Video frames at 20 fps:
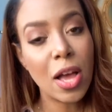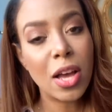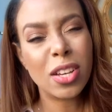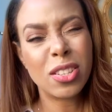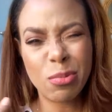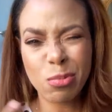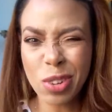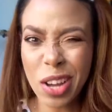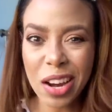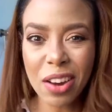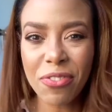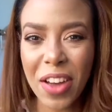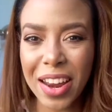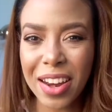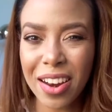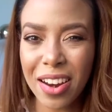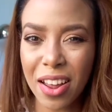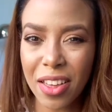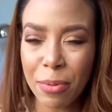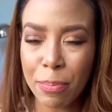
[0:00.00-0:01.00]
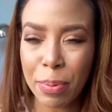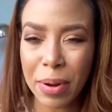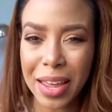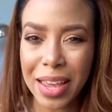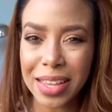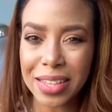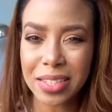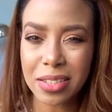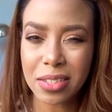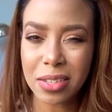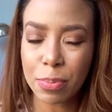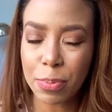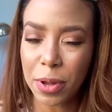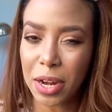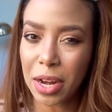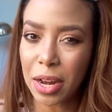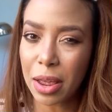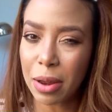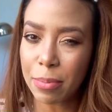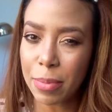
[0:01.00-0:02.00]
so I'm trying to find another place to put
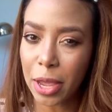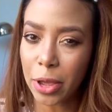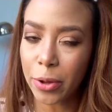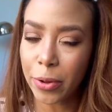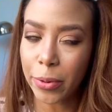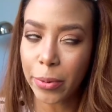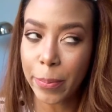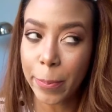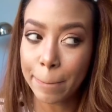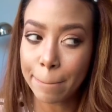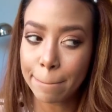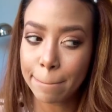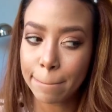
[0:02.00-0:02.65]
it in my home.